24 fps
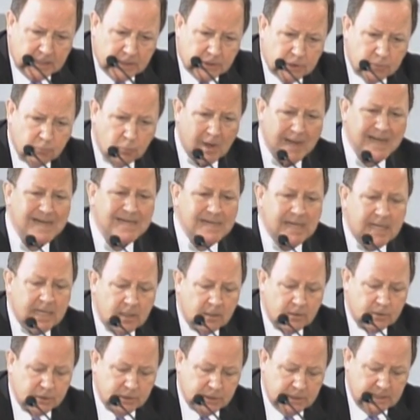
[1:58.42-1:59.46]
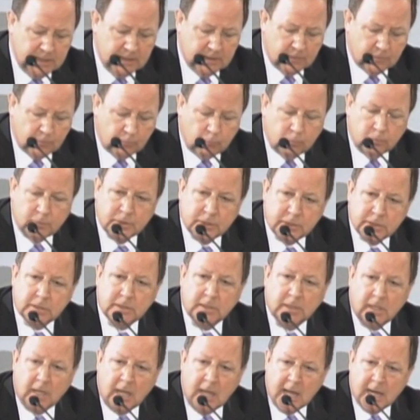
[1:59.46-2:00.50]
And right now, she is
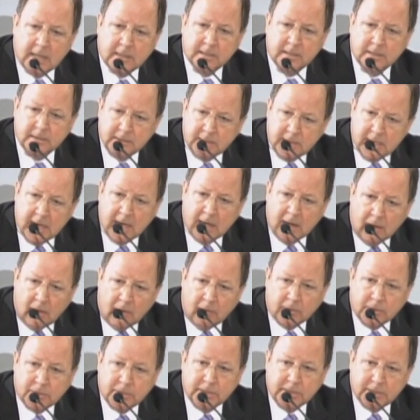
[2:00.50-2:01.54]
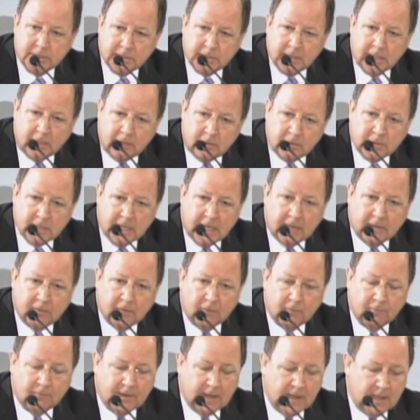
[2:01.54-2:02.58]
just locked down. She just got her
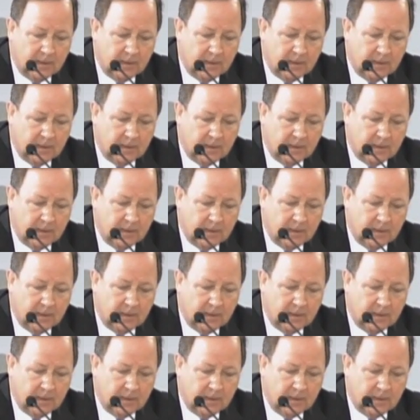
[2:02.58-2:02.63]
taxes